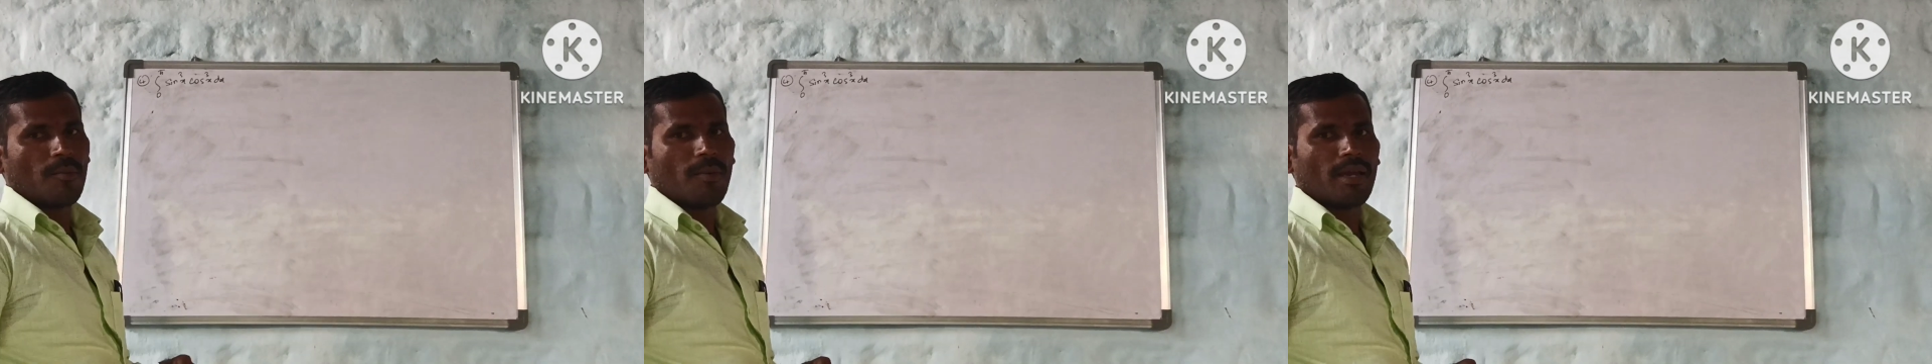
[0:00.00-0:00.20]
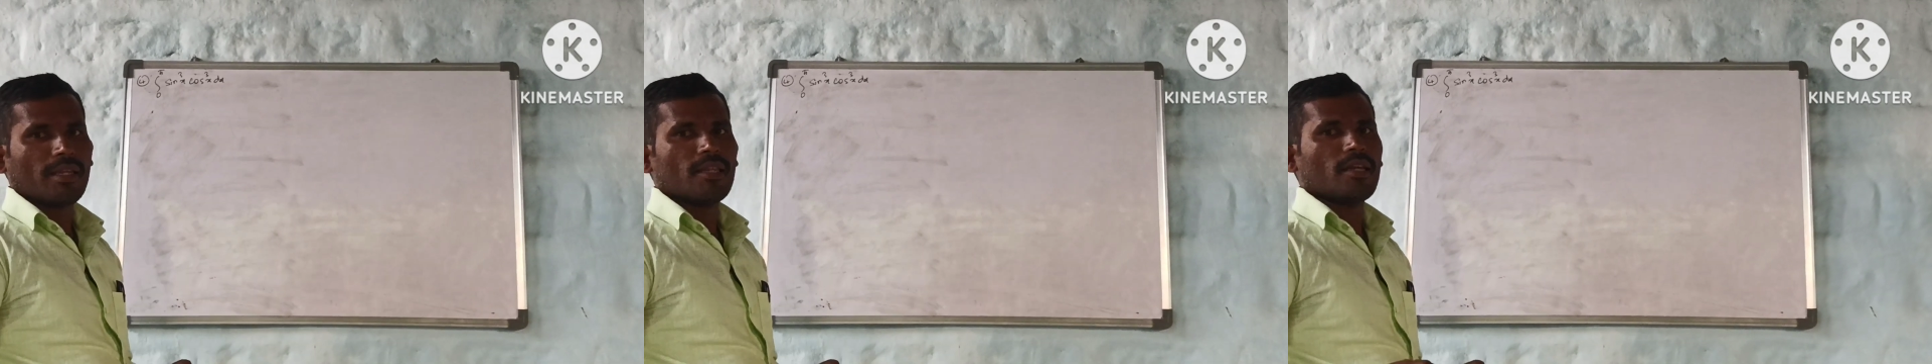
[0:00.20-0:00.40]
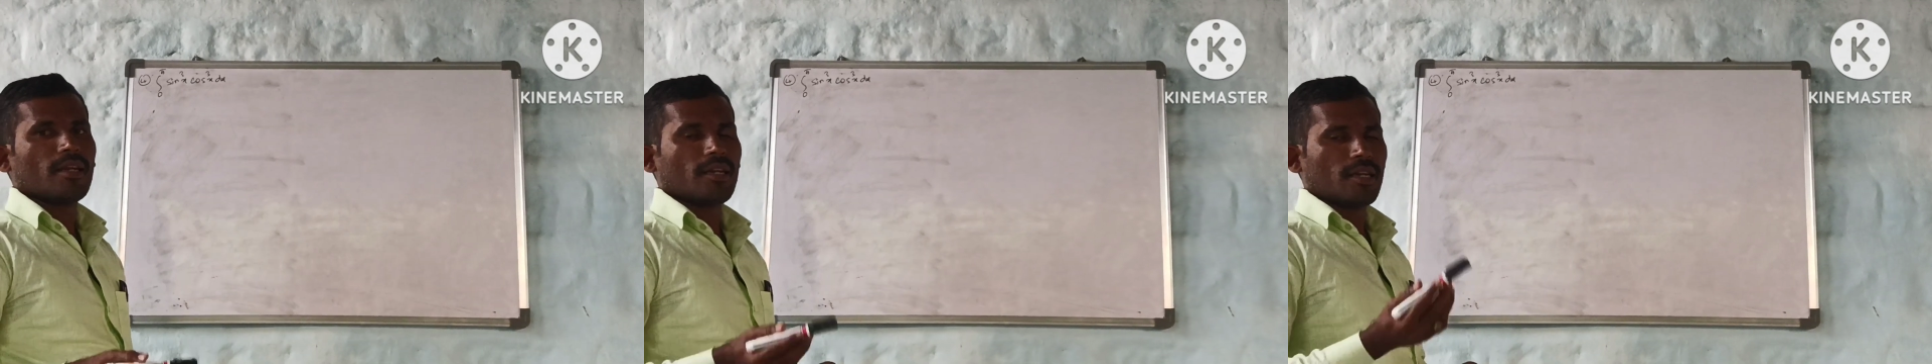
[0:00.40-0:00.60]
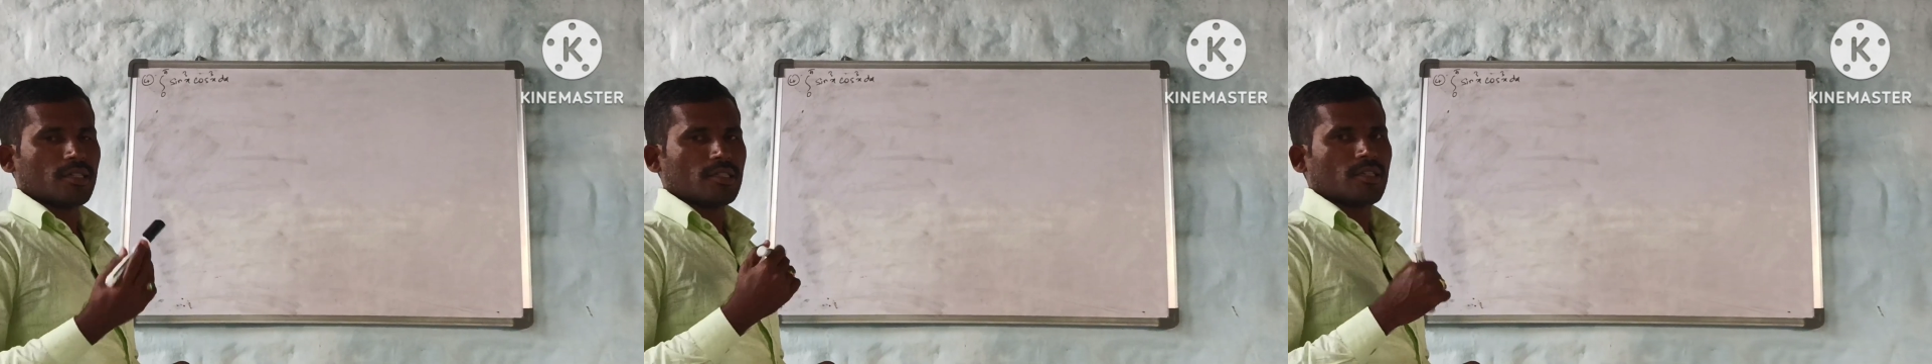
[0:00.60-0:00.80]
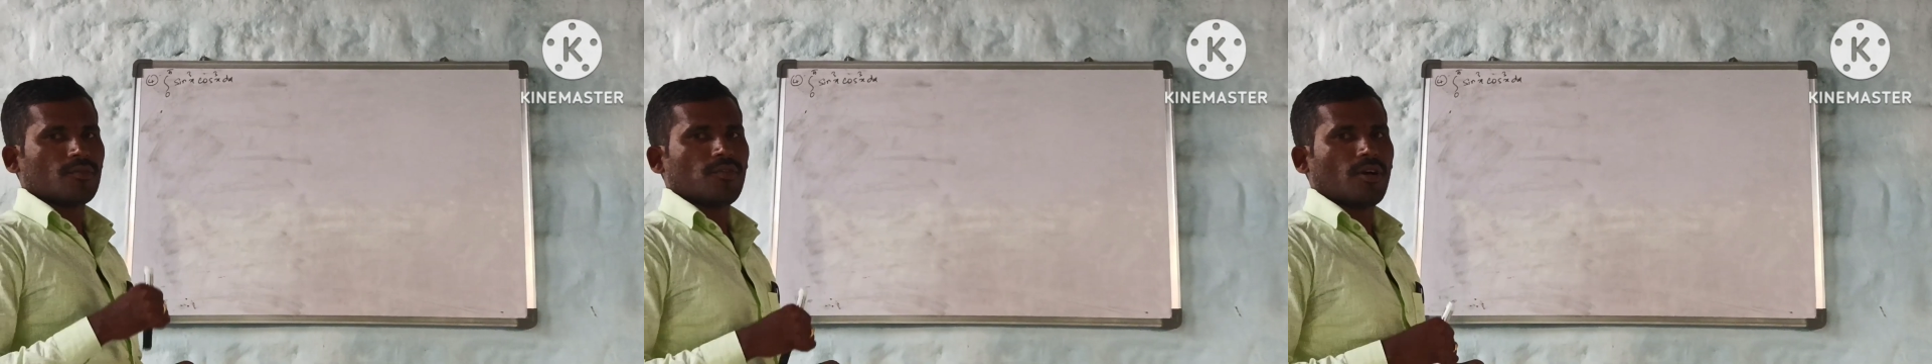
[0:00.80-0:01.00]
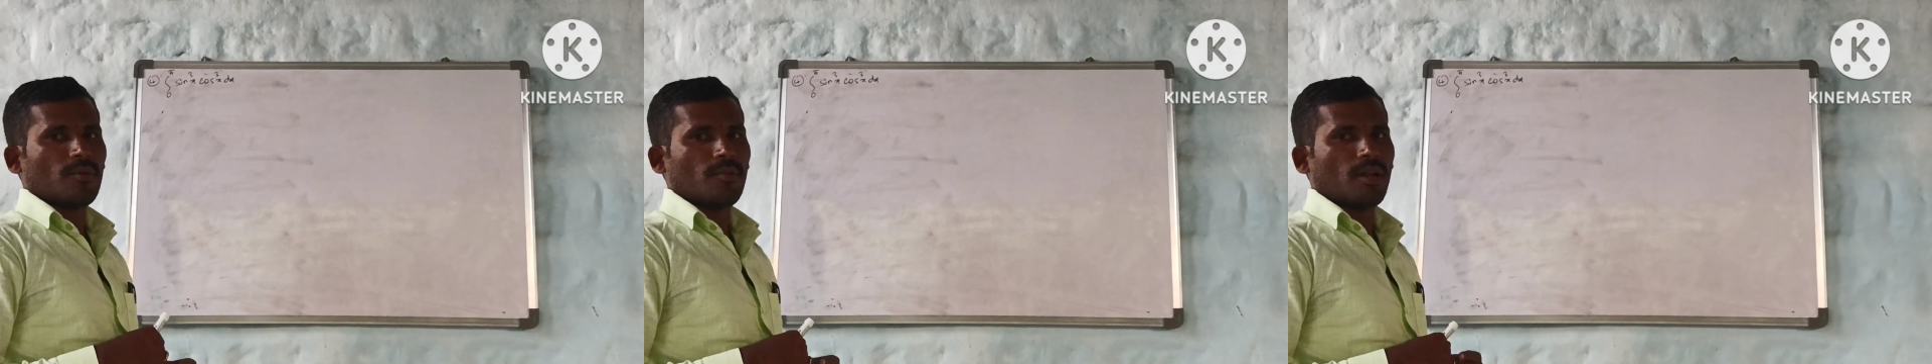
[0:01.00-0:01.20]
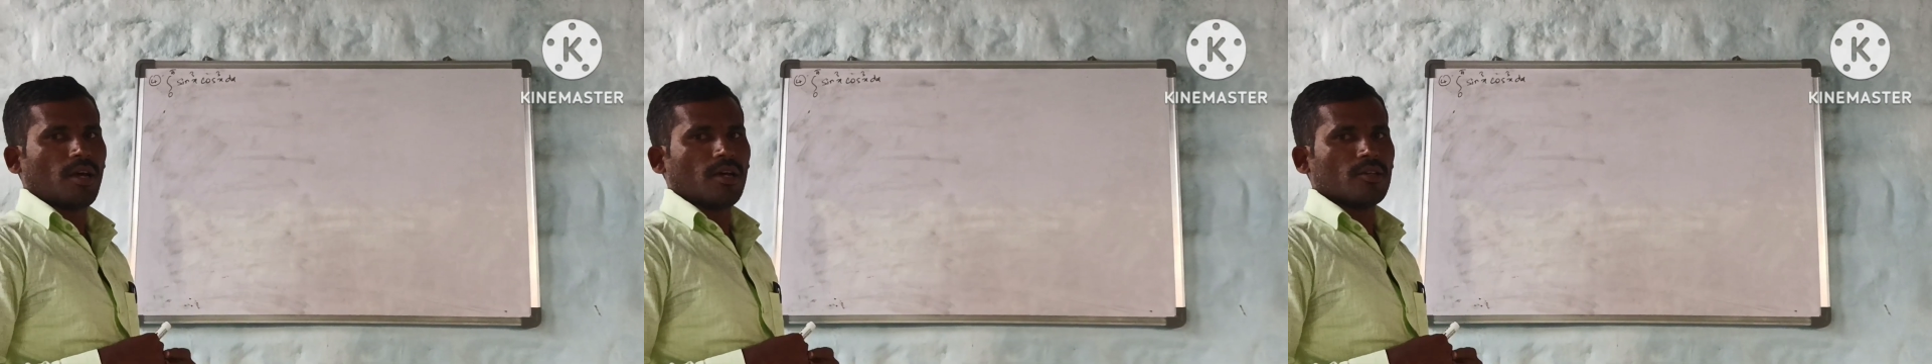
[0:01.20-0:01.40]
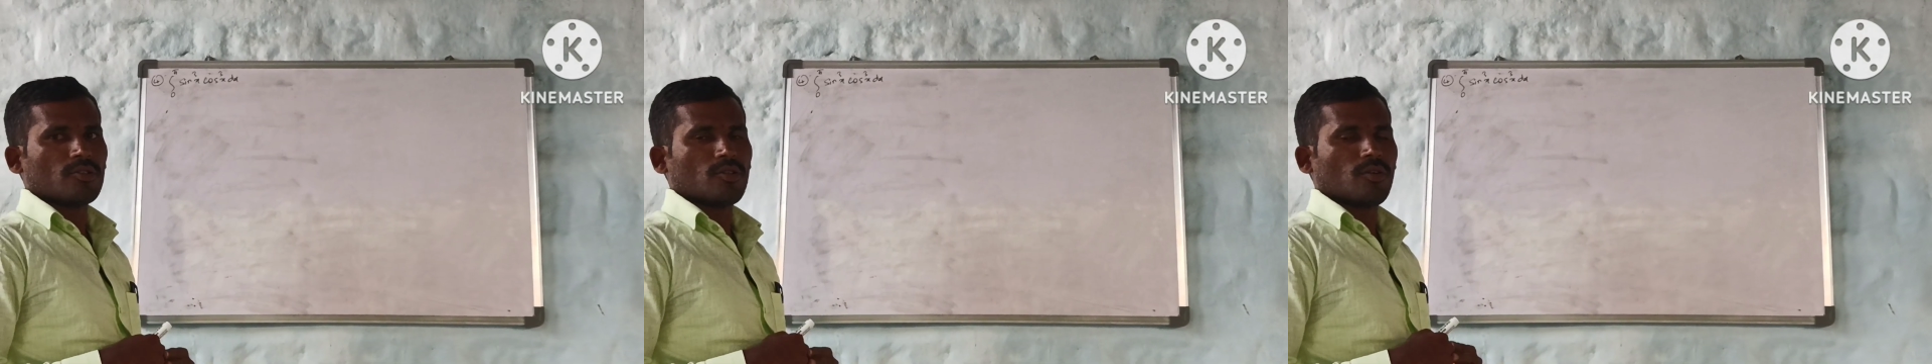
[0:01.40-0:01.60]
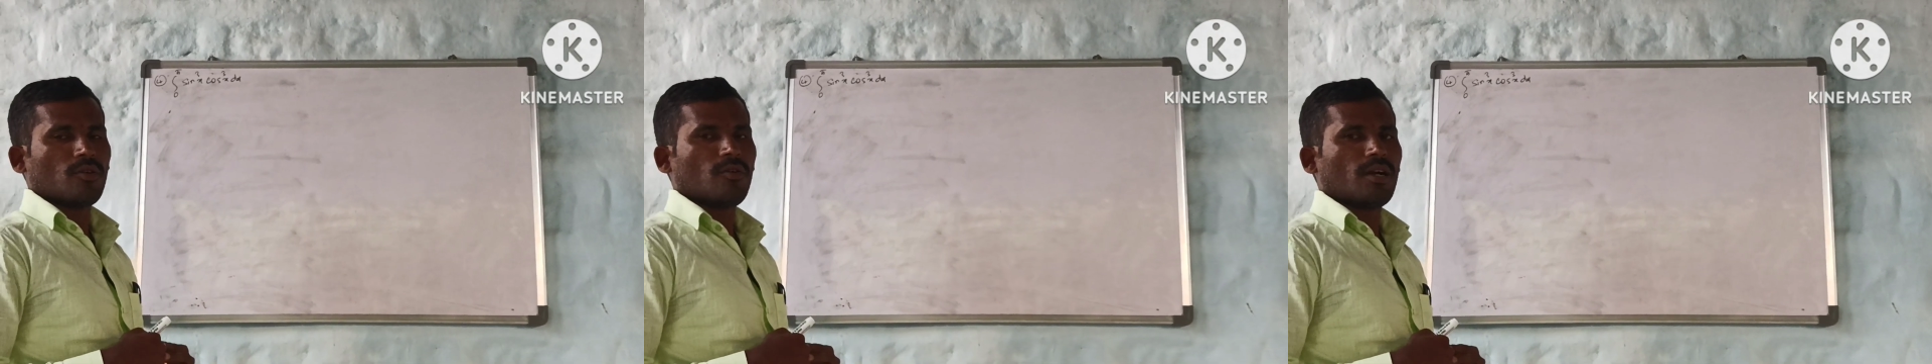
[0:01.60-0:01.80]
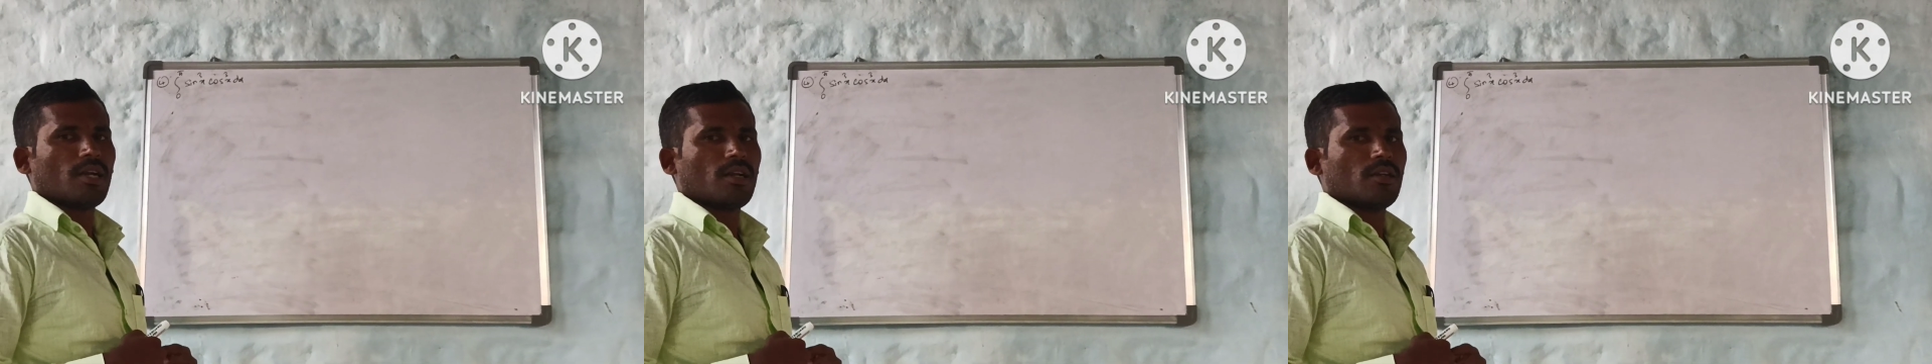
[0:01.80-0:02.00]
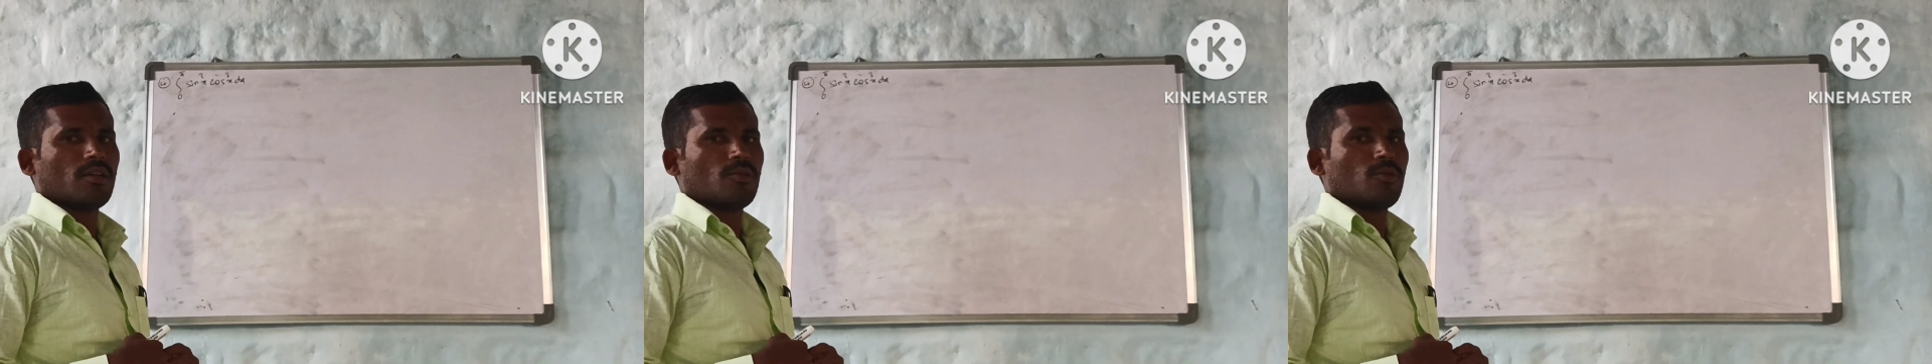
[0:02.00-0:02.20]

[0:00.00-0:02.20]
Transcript: by the reduction formula. So what